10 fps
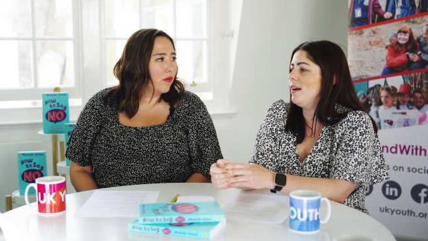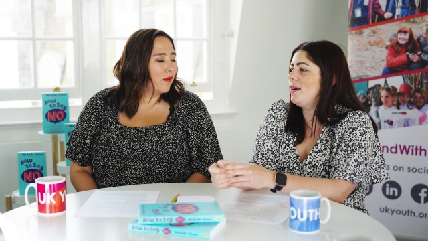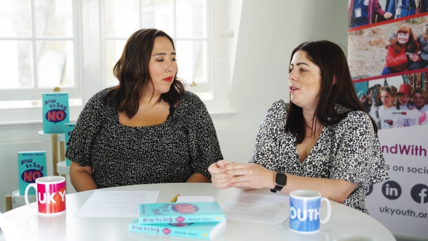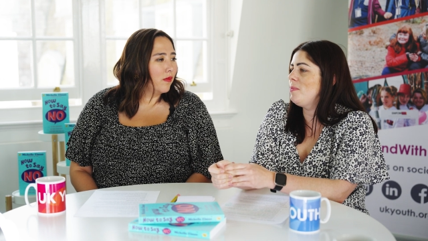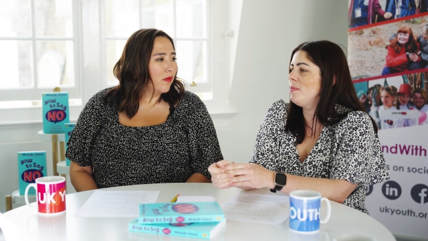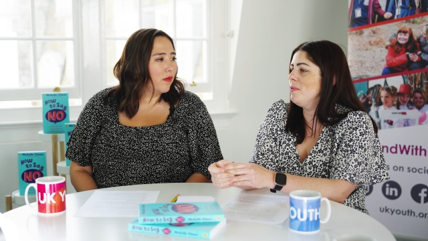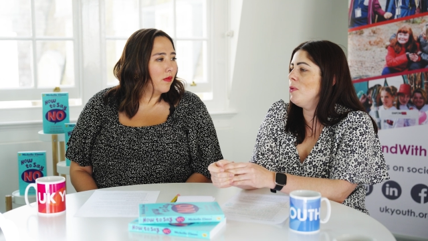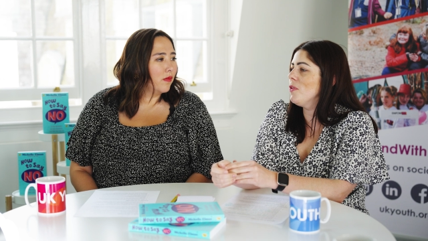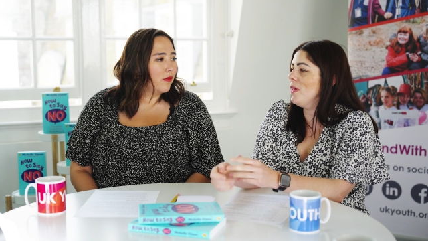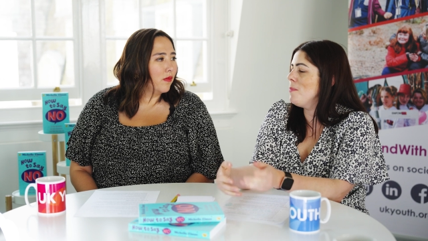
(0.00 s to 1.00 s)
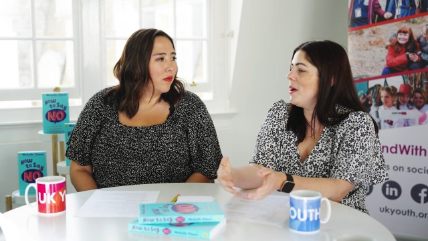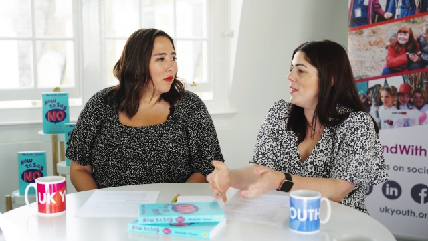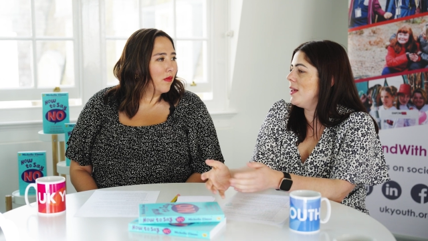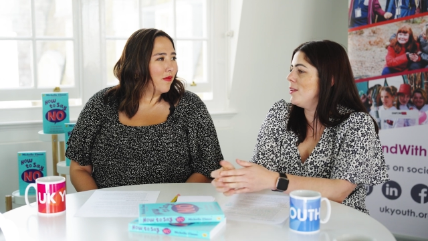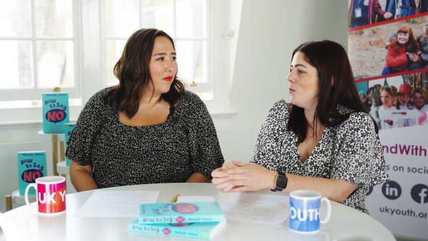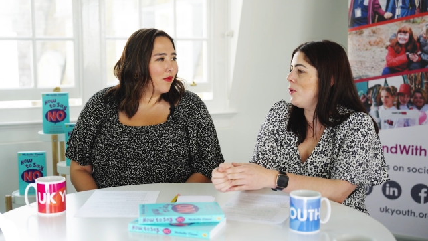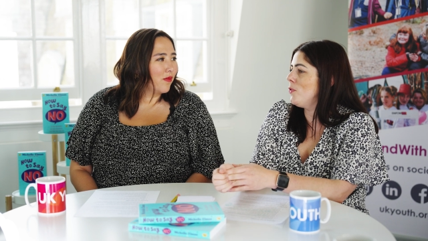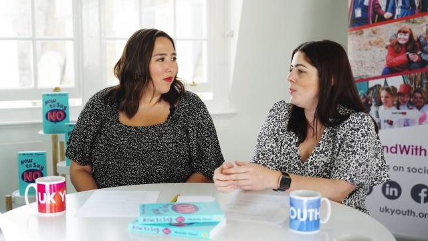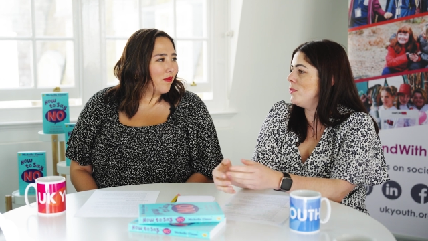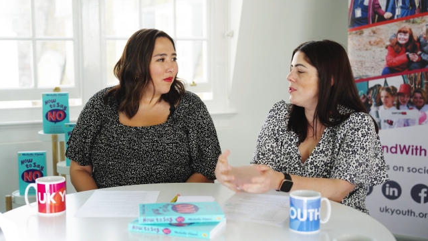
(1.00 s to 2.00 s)
Speaker 1: um, what they might think is
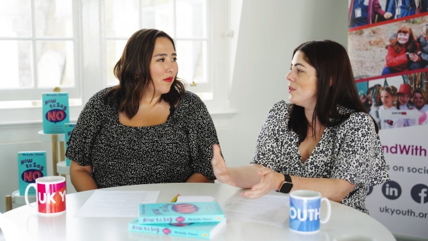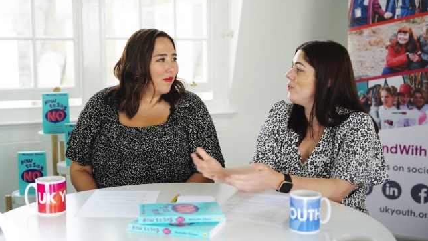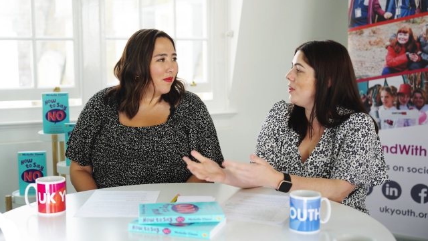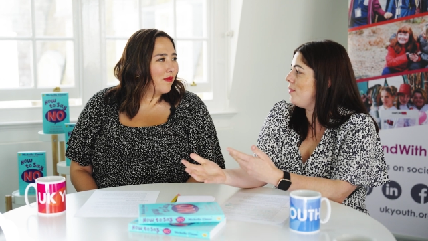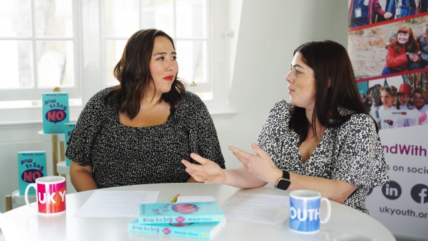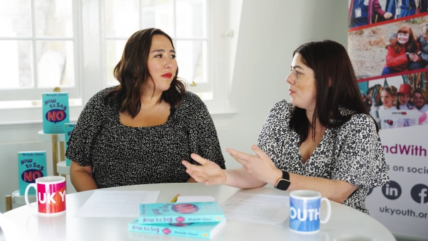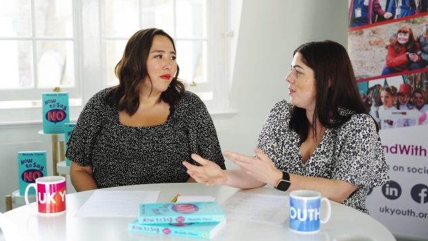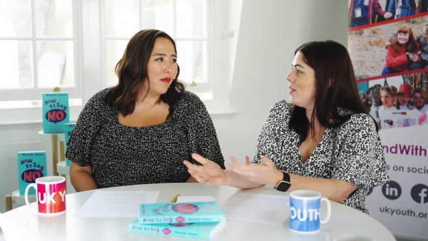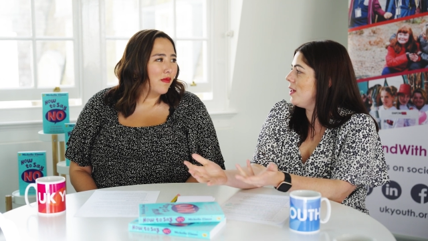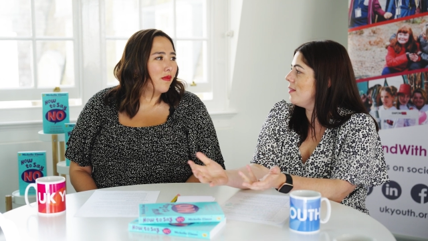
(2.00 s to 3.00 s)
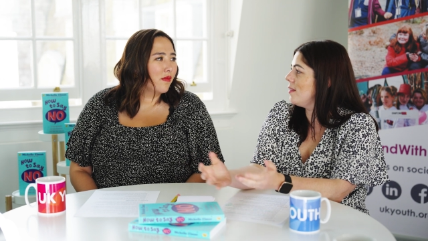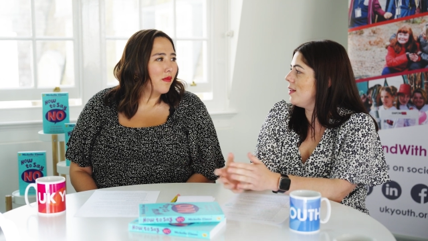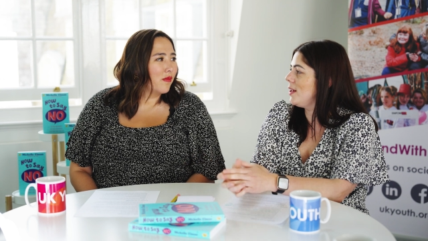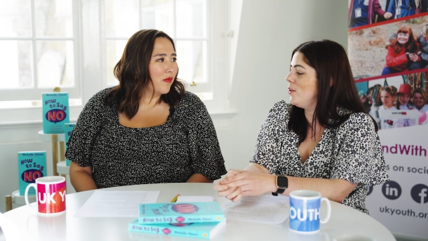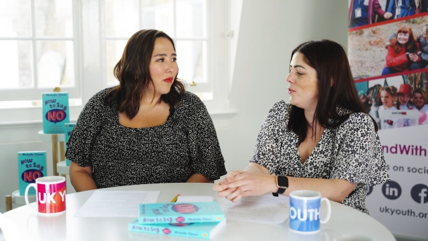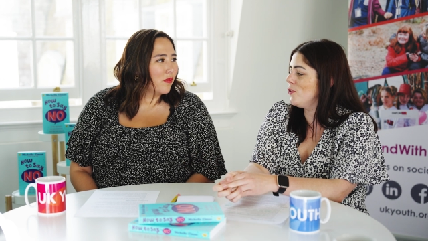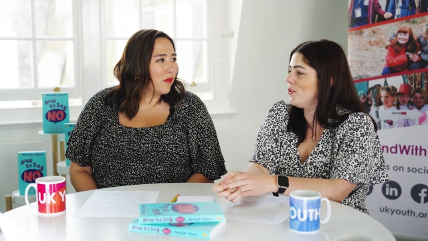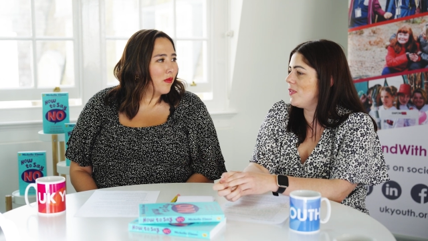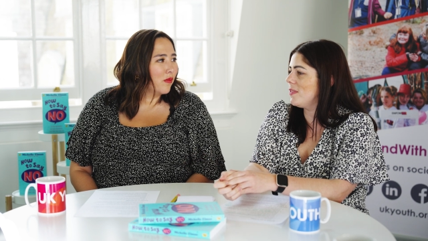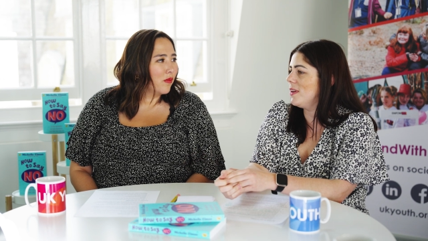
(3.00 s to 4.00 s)
possible to achieve some of the things that like you've
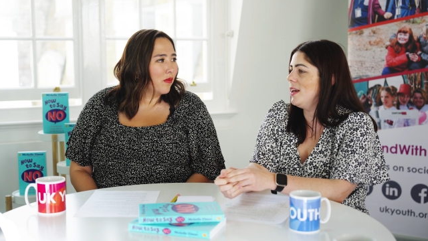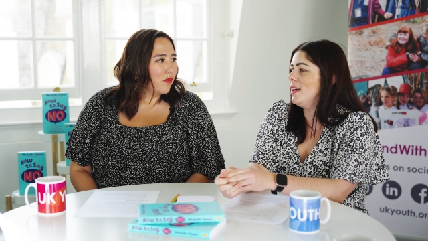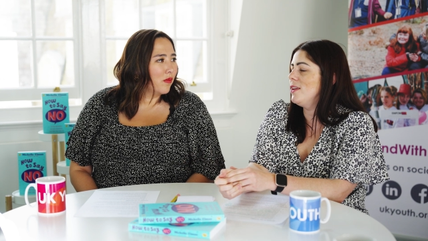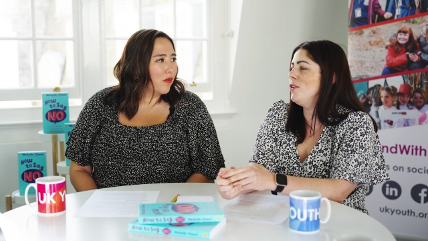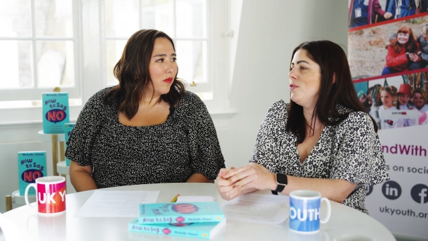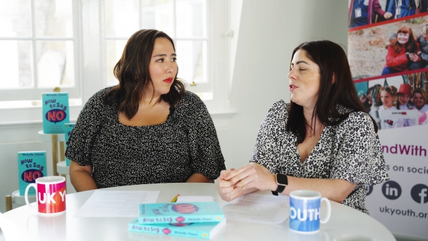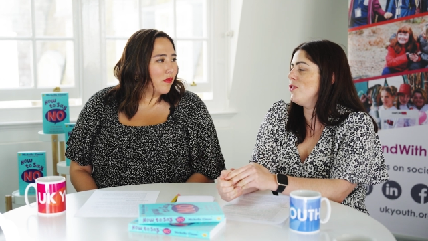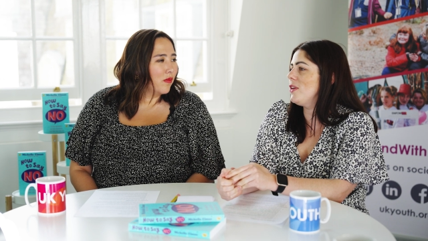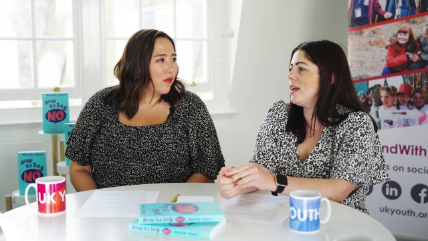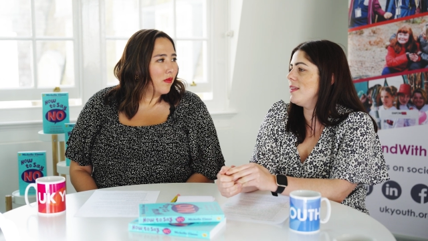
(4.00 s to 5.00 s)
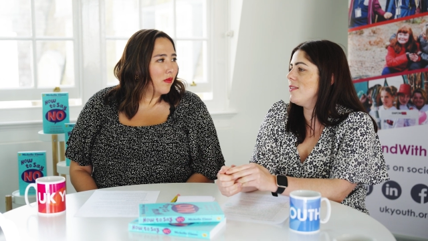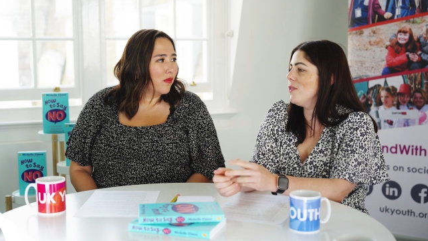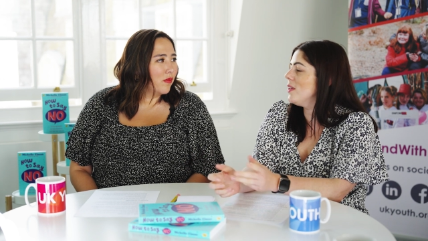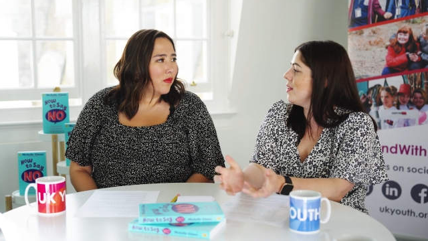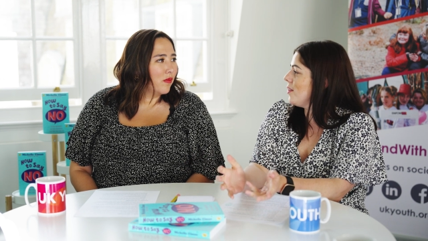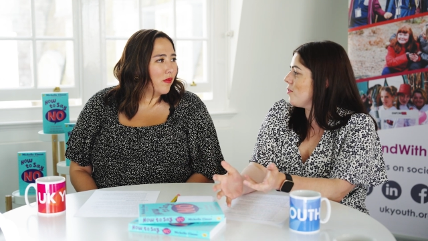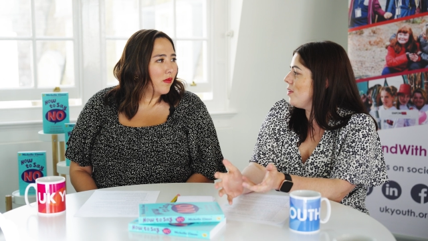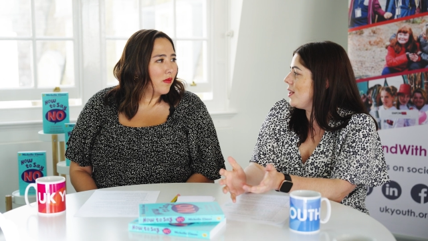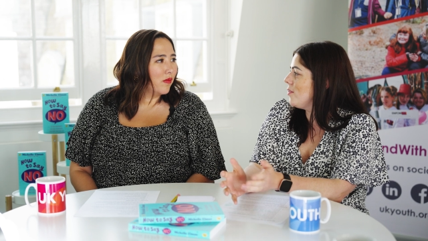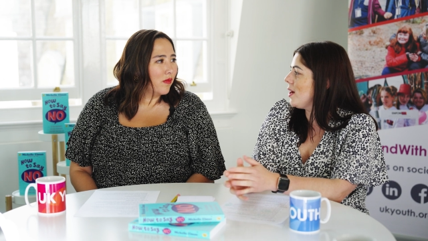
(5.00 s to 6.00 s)
just you've just shared. So I think
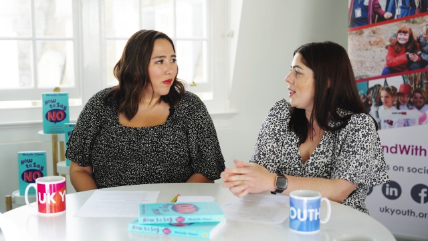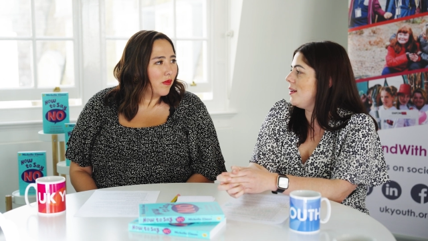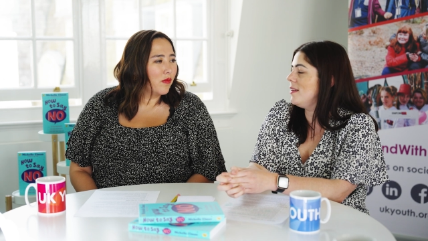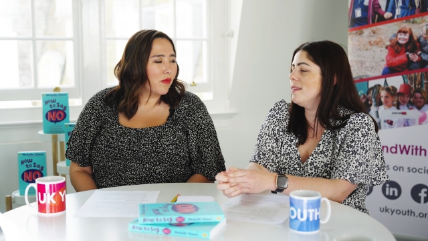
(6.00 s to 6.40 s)
that's really great.